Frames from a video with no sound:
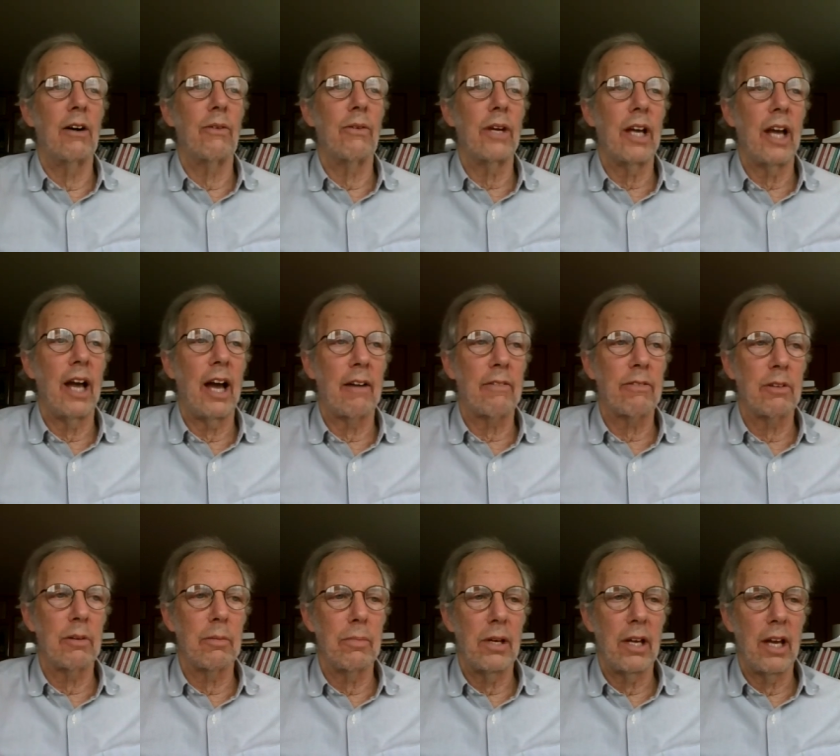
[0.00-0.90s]
we have to
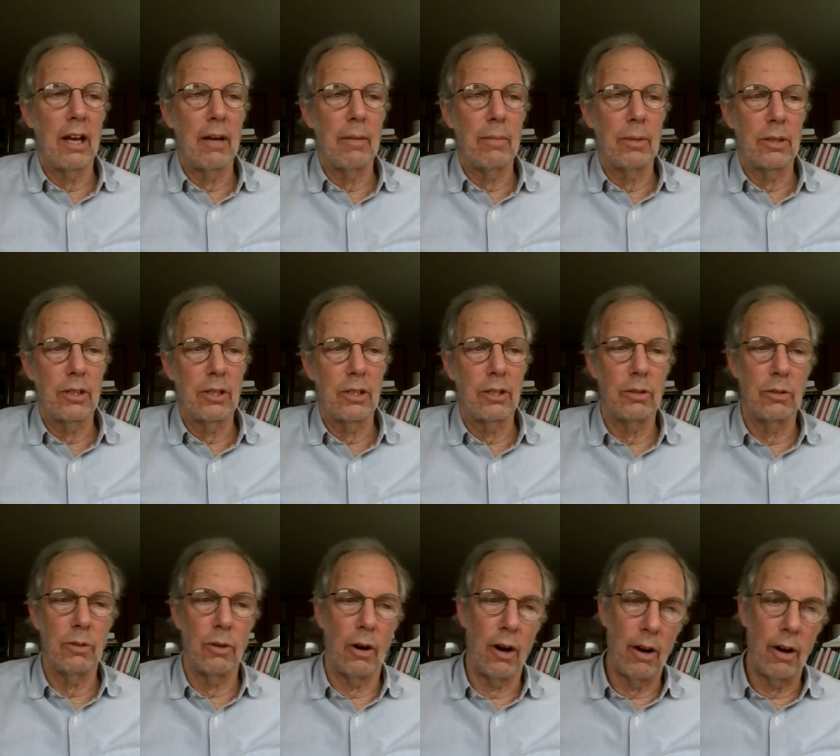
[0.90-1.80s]
be able
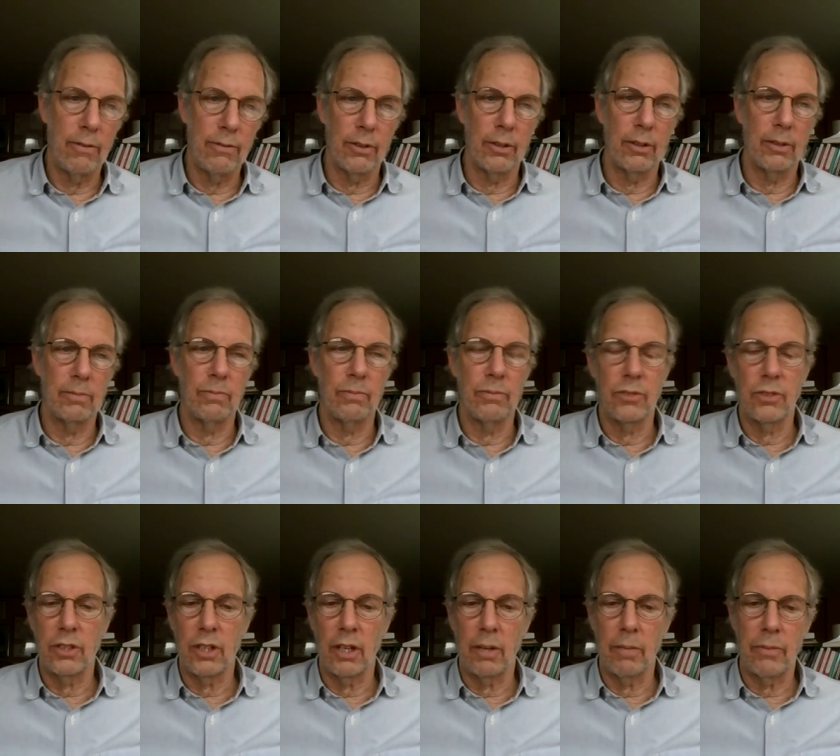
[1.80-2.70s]
to offer
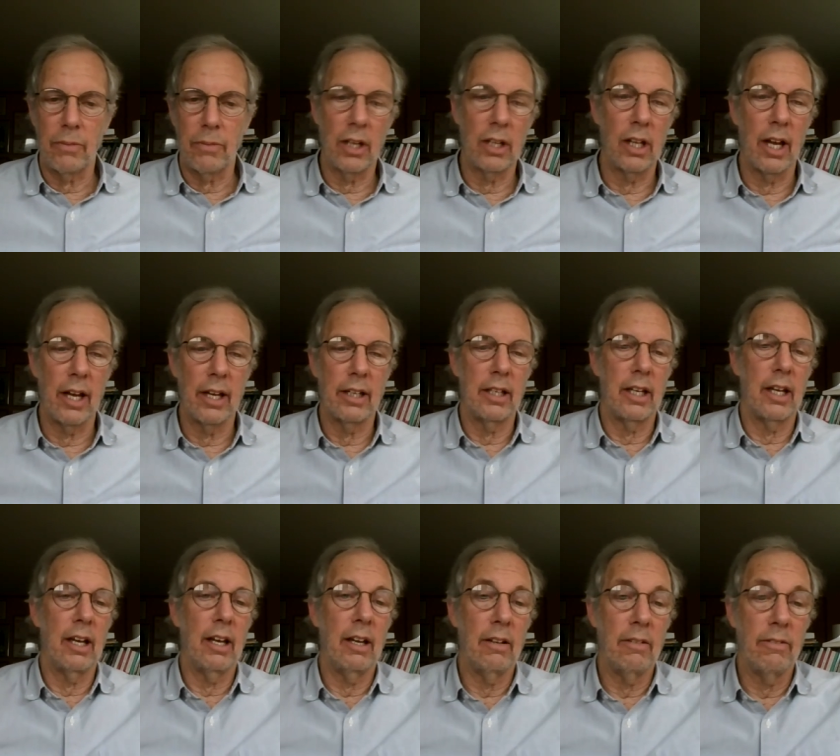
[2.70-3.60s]
something like
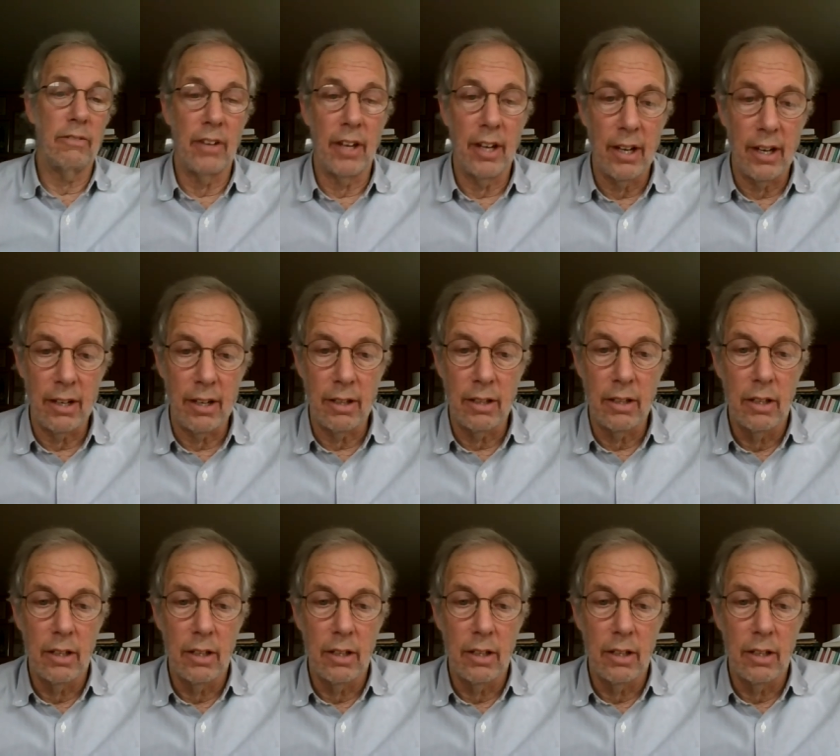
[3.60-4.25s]
a fair